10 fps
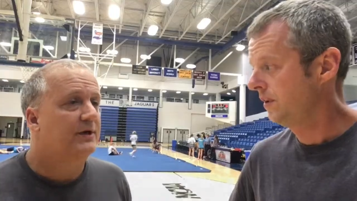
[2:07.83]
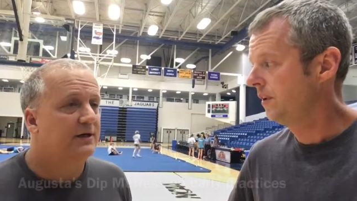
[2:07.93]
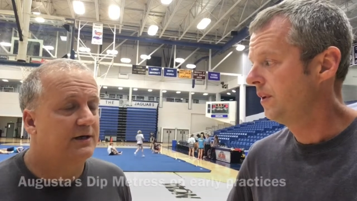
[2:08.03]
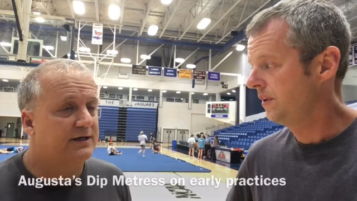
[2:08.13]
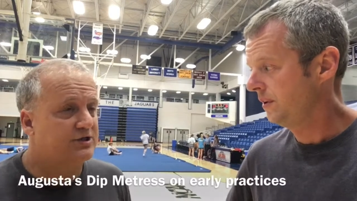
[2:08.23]

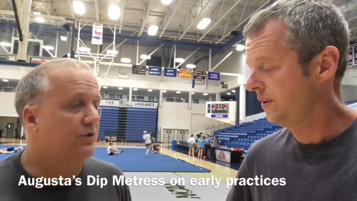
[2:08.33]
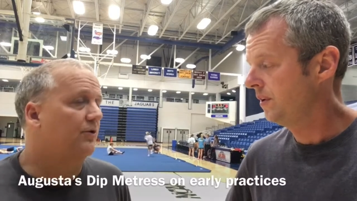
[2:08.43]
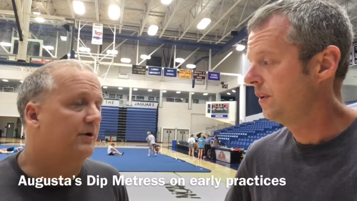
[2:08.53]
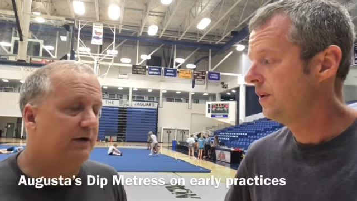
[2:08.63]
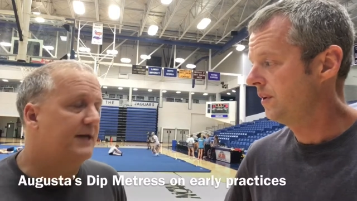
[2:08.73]
Speaker 1: Uh, so they're
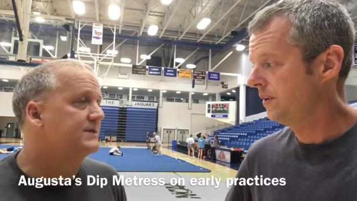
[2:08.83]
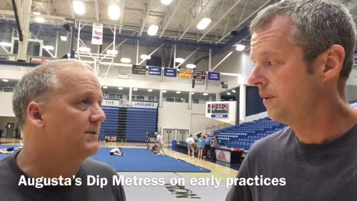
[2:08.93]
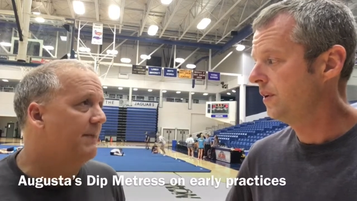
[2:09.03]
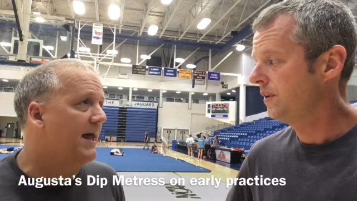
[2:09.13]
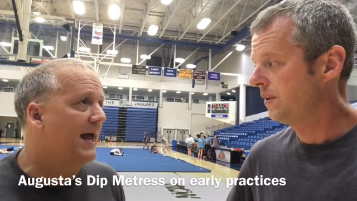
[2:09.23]
getting some
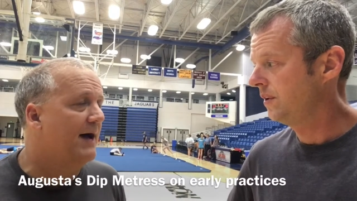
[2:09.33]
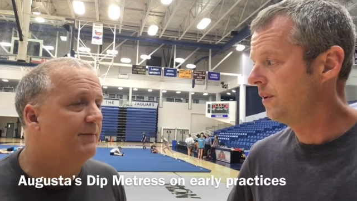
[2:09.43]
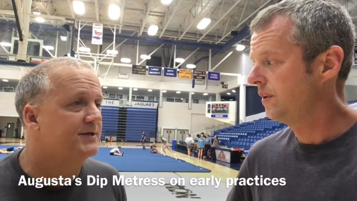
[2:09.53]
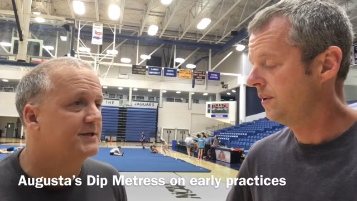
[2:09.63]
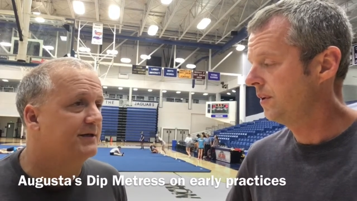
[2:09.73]
bad
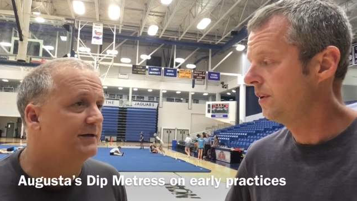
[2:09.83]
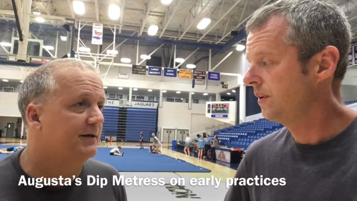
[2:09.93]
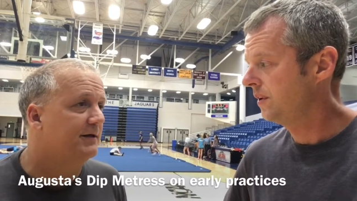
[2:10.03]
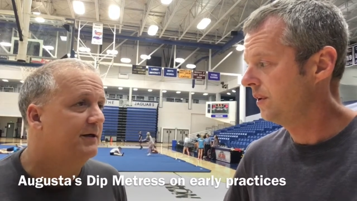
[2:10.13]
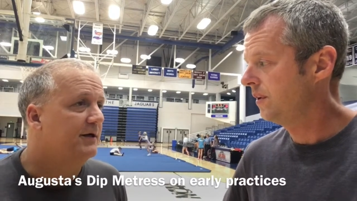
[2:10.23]
habits and uh,
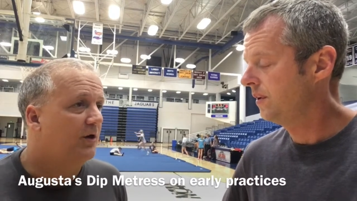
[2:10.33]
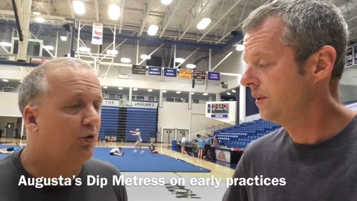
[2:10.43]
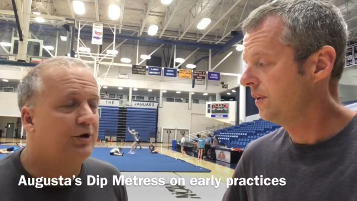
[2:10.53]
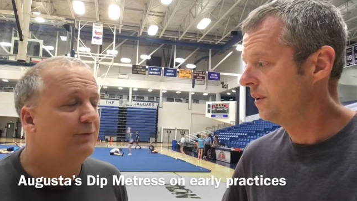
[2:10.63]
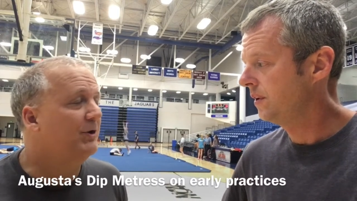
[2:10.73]

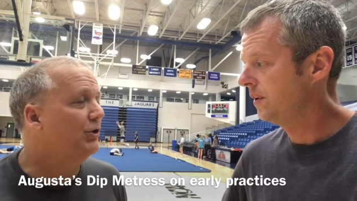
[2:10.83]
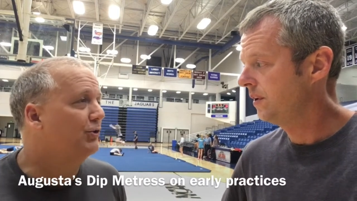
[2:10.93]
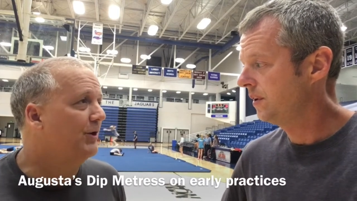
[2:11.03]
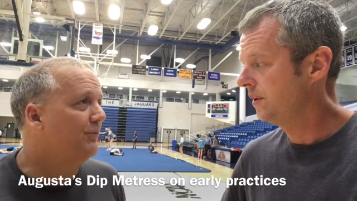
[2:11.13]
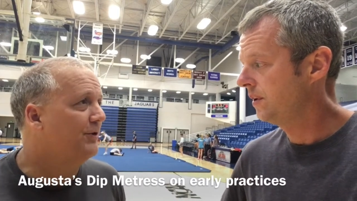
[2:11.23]
only can be cleared
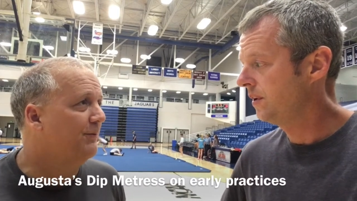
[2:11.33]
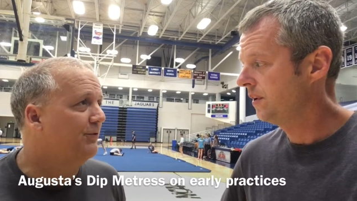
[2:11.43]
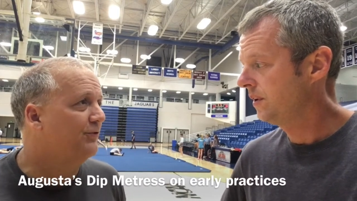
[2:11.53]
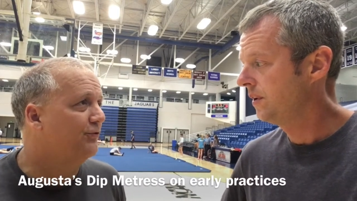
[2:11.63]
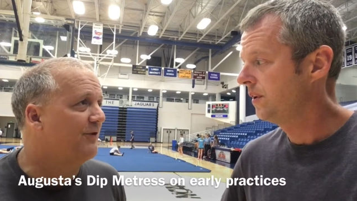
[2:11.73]
up when they
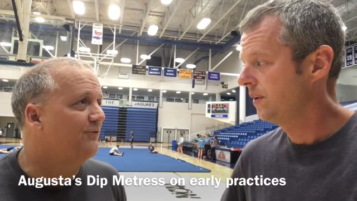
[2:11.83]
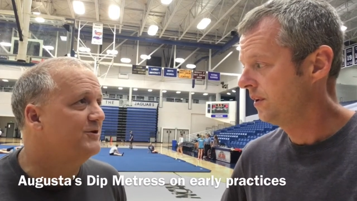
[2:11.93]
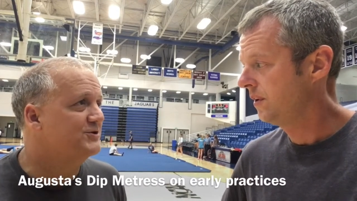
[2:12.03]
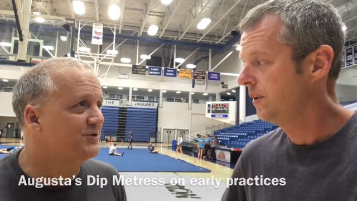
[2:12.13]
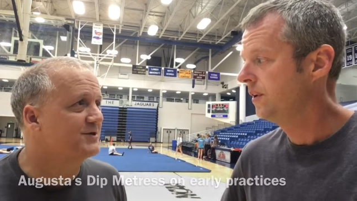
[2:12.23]
put those referee
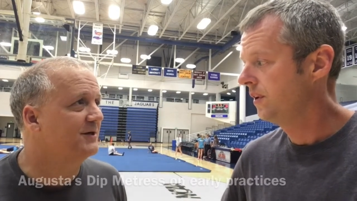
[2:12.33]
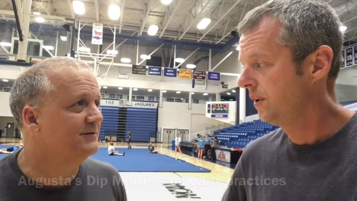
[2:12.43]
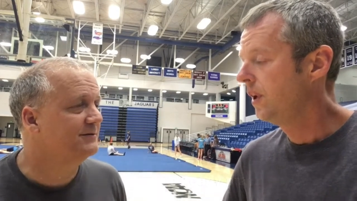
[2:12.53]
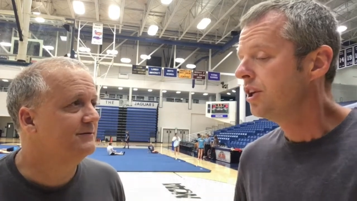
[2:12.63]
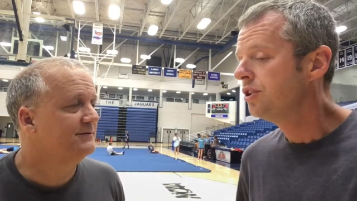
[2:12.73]
shirts on.
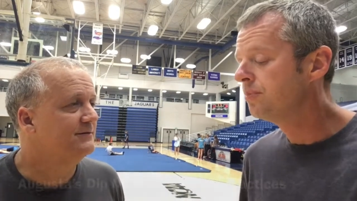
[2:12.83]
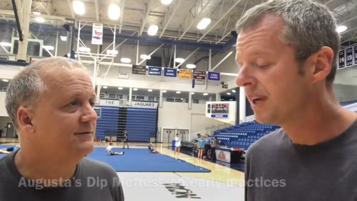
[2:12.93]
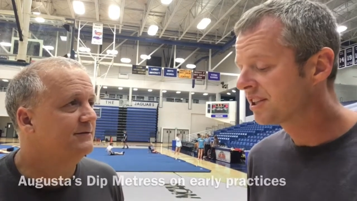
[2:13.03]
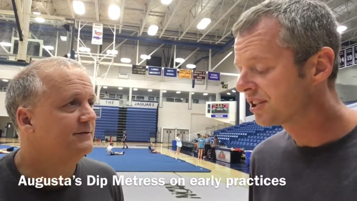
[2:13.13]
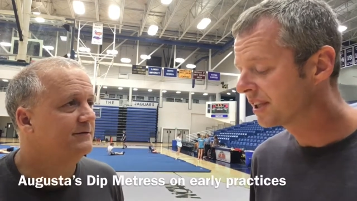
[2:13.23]
Speaker 2: You
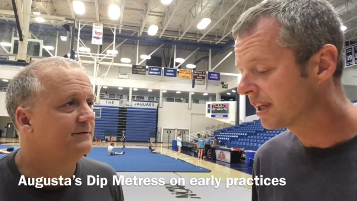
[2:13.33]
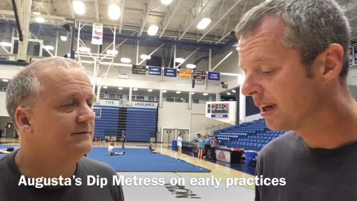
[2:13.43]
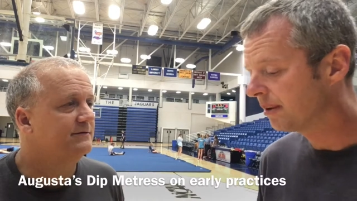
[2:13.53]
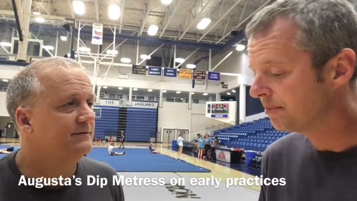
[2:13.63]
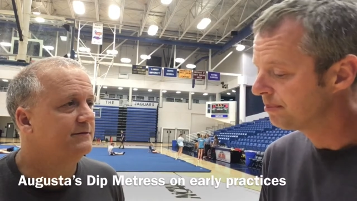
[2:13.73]
mentioned
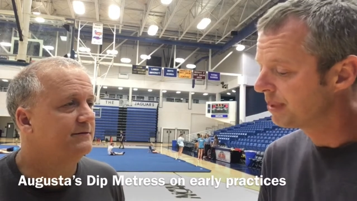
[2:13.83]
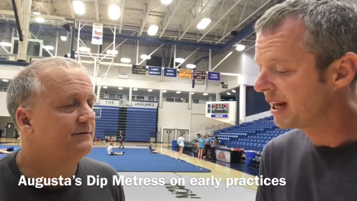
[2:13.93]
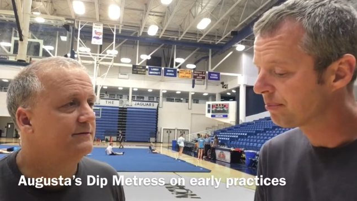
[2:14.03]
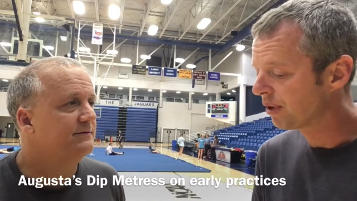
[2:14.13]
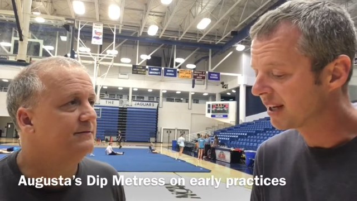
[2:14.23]
um,
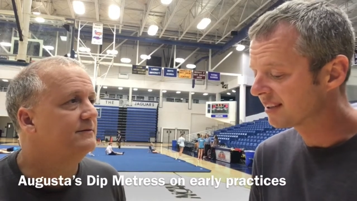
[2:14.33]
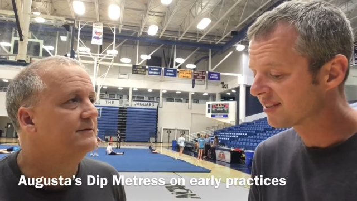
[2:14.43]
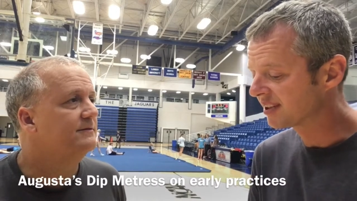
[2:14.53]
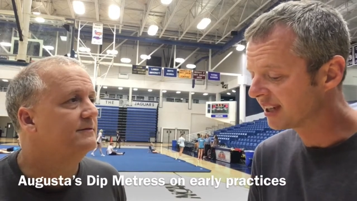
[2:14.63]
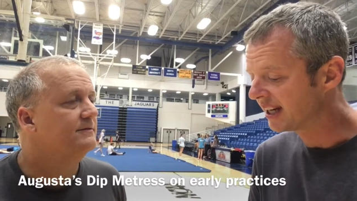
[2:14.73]
bad practice
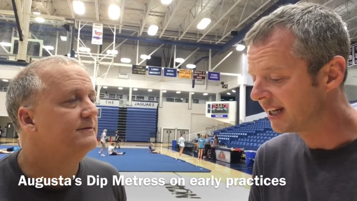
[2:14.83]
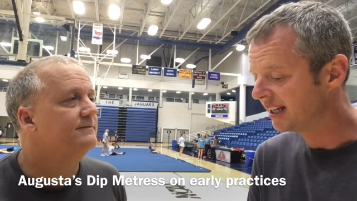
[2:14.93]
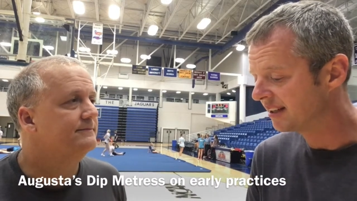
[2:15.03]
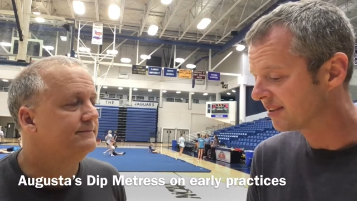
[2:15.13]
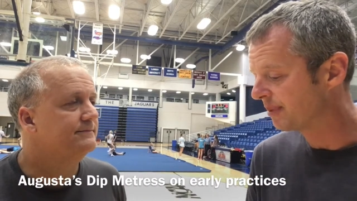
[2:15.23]
today.
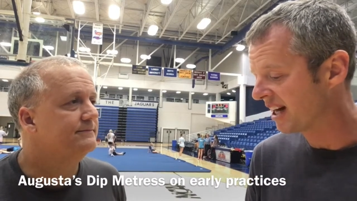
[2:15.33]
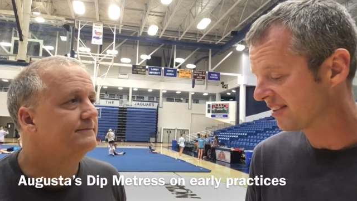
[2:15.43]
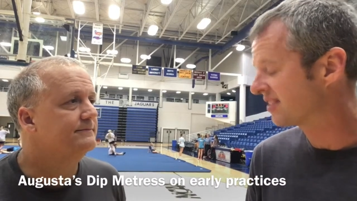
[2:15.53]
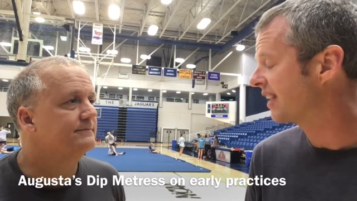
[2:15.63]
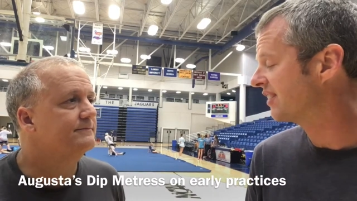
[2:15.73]
It's about
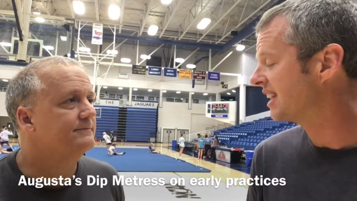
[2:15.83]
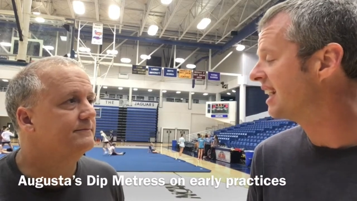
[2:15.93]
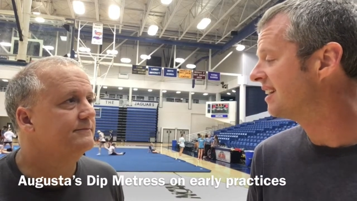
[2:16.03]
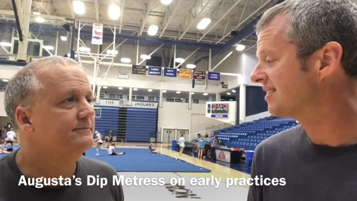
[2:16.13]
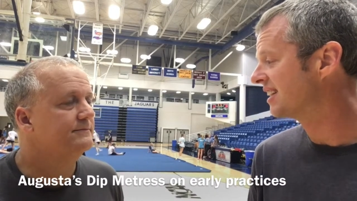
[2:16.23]
seven
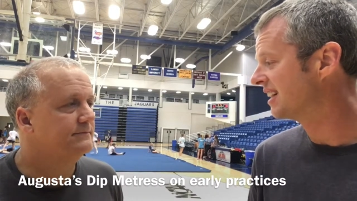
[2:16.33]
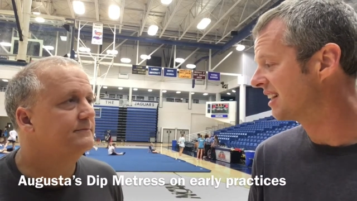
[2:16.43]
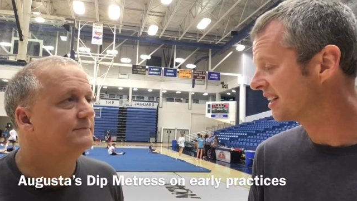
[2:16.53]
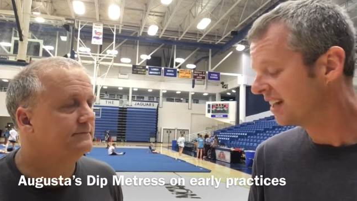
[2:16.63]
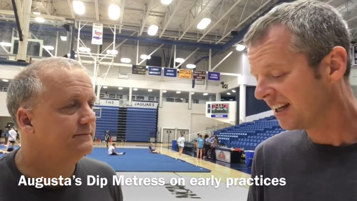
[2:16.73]
days
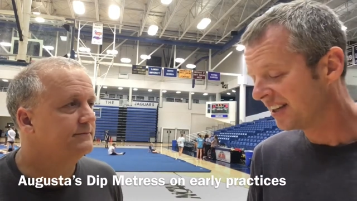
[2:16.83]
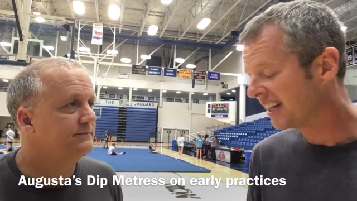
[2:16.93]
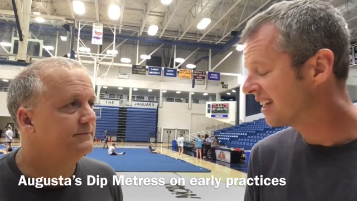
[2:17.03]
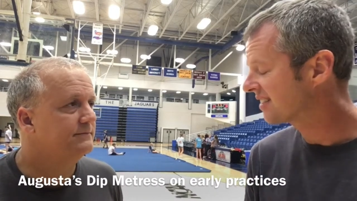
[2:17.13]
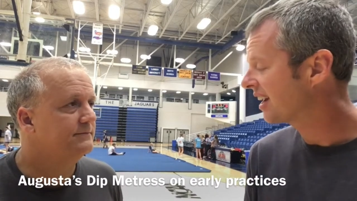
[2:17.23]
in. They
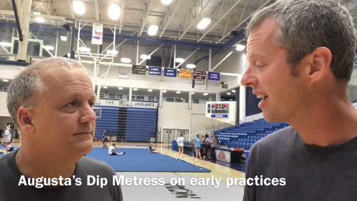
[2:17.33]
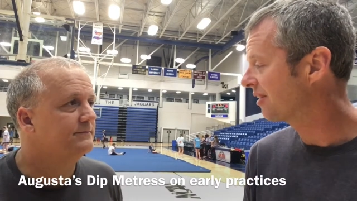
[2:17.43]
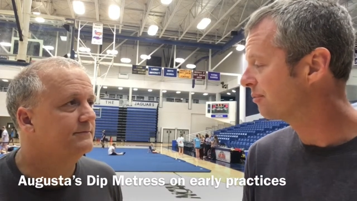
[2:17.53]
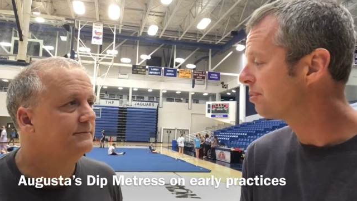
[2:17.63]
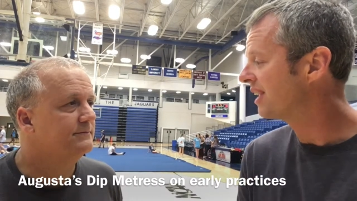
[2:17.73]
get tired
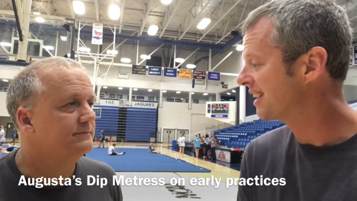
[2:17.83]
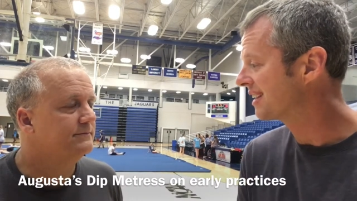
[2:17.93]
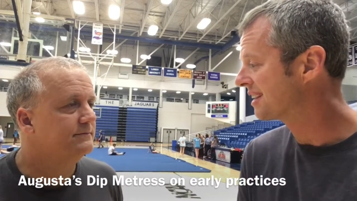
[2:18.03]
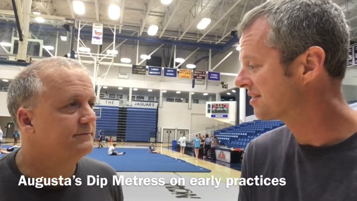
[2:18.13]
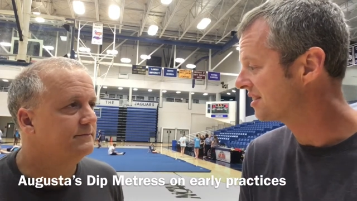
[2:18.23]
of playing
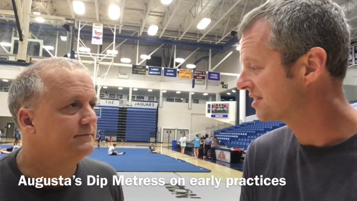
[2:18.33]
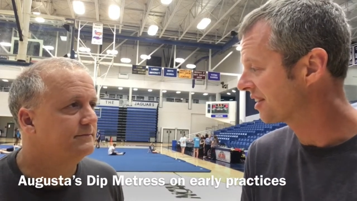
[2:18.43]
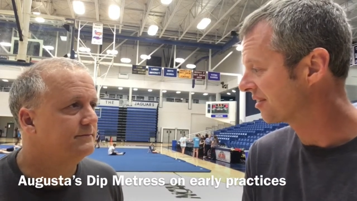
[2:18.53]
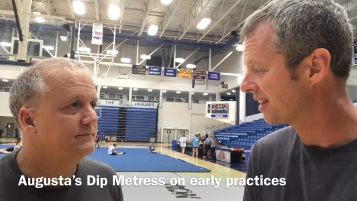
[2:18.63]
against each other